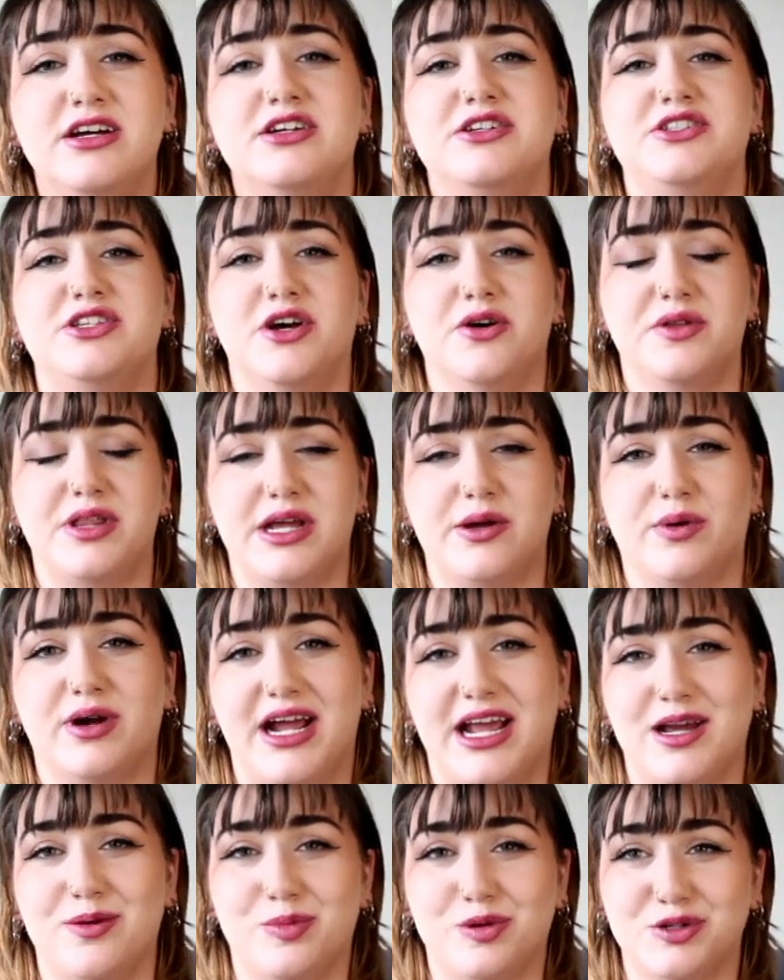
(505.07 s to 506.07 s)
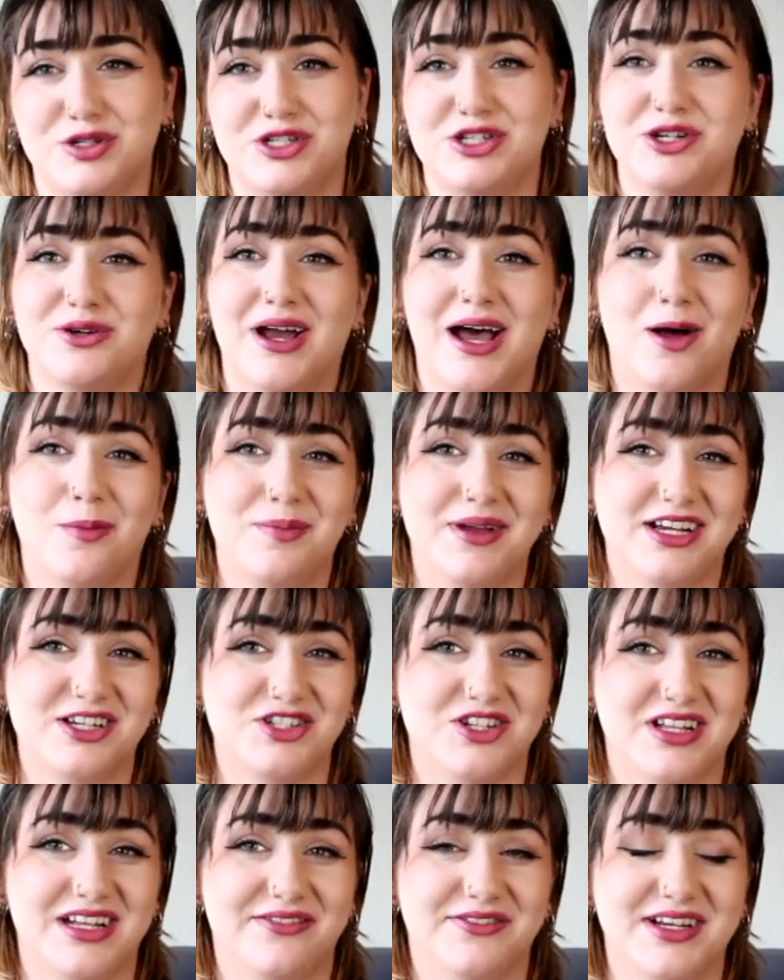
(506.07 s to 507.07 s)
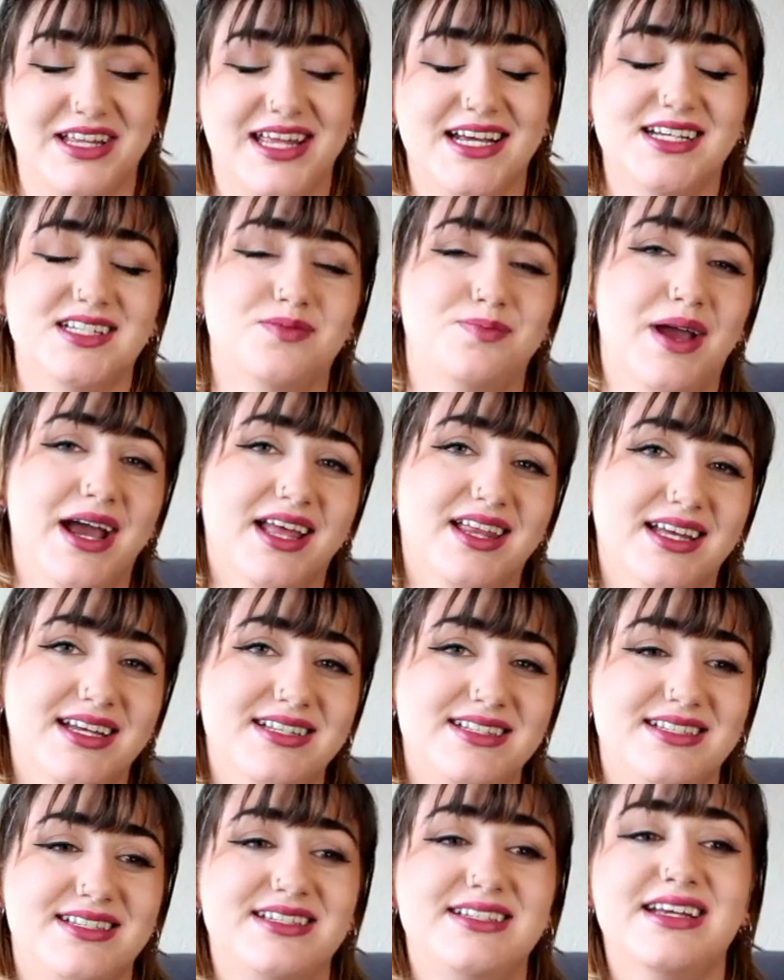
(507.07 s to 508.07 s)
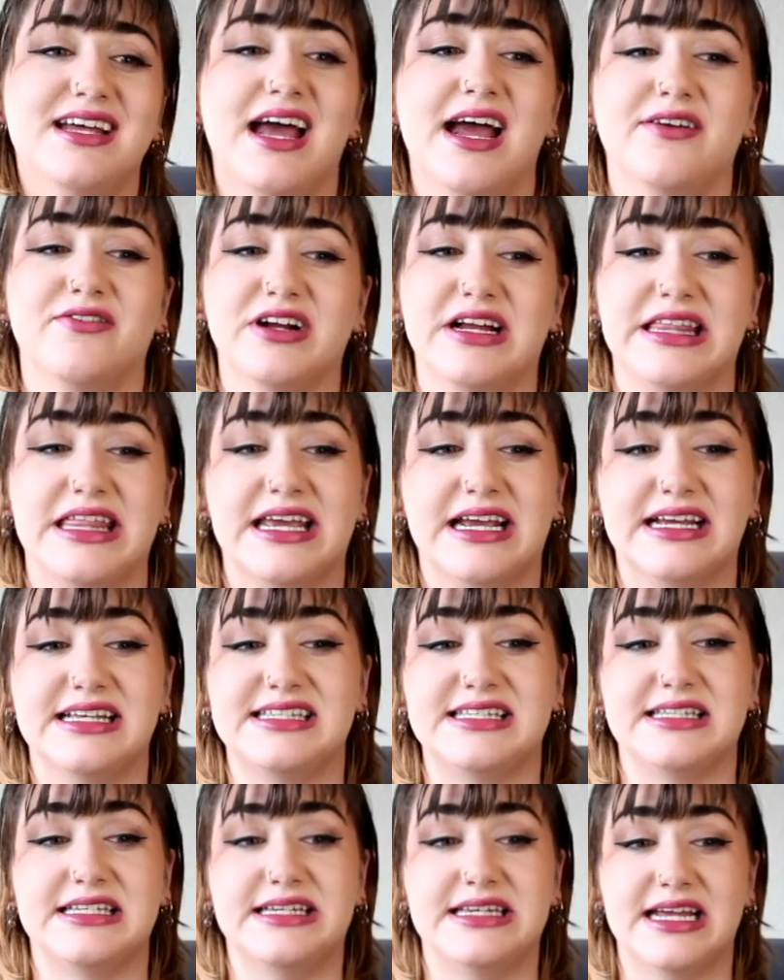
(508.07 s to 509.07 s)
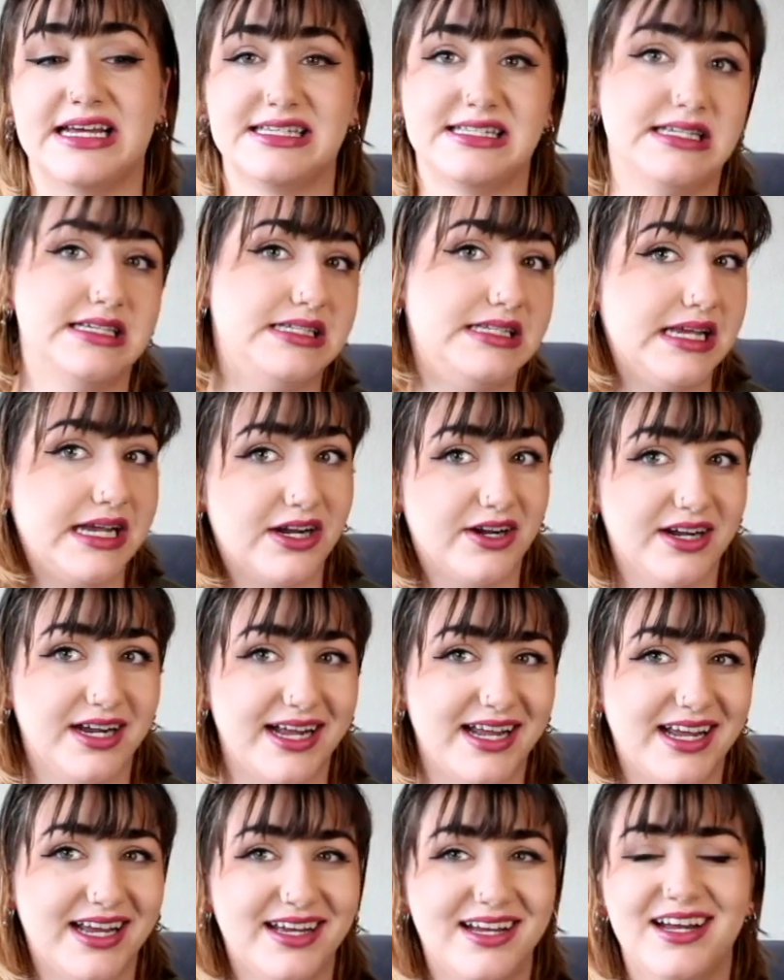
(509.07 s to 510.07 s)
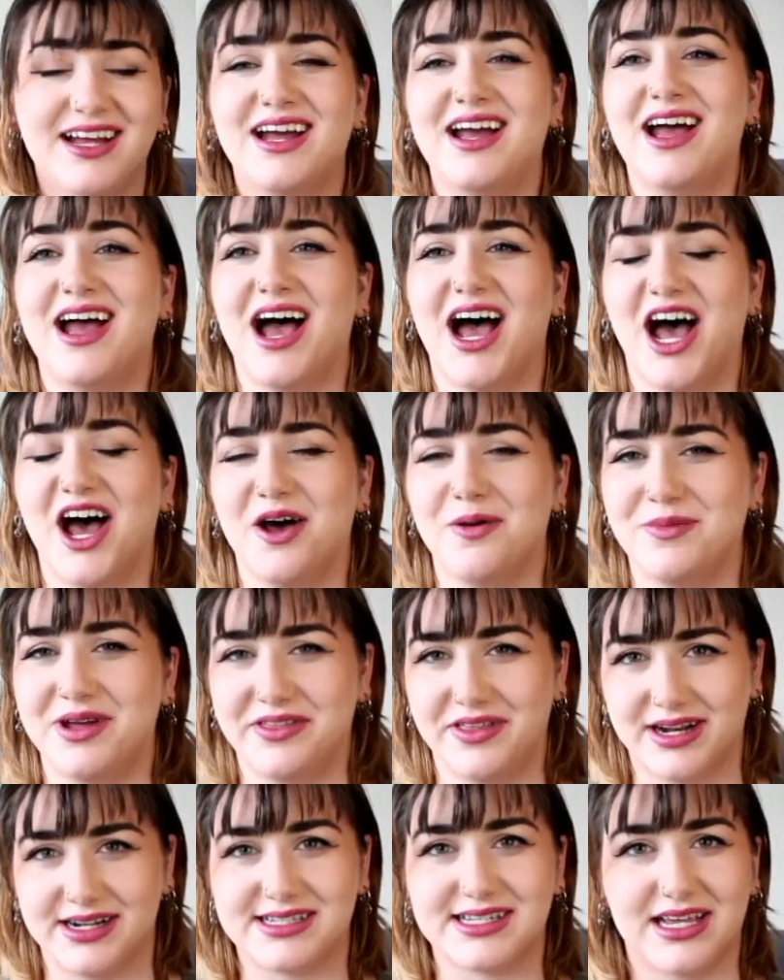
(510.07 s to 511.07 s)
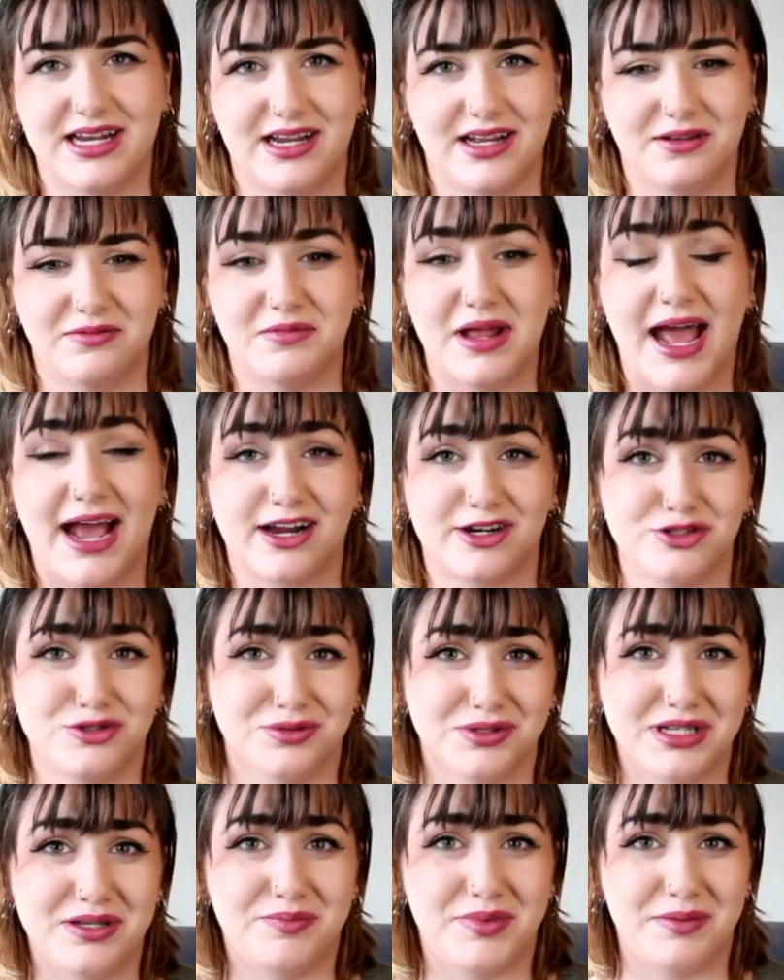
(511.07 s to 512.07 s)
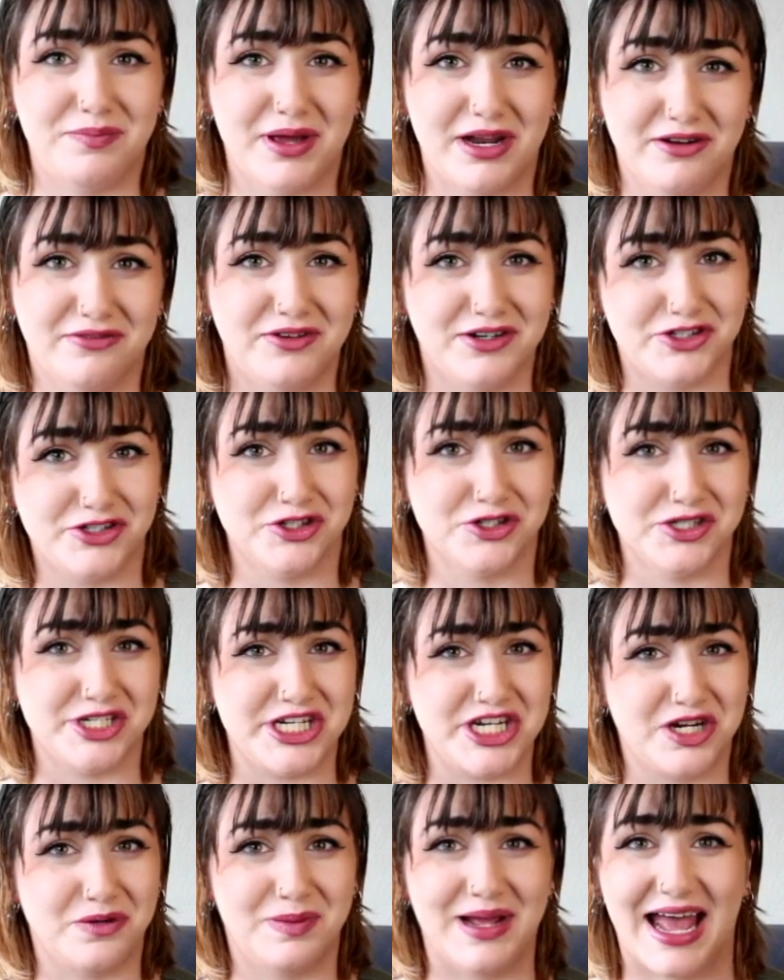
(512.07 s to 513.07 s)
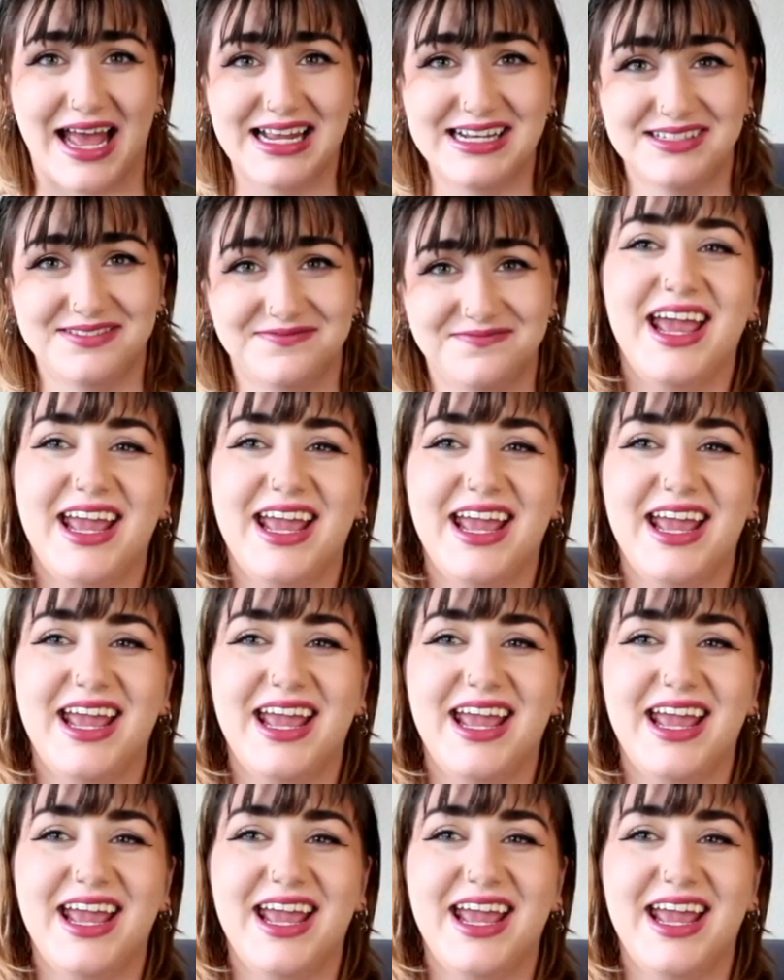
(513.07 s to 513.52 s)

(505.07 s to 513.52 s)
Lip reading: So they were able to help make sure that everything's balanced, everything is necessary, and that it's gonna actually be beneficial to your pet.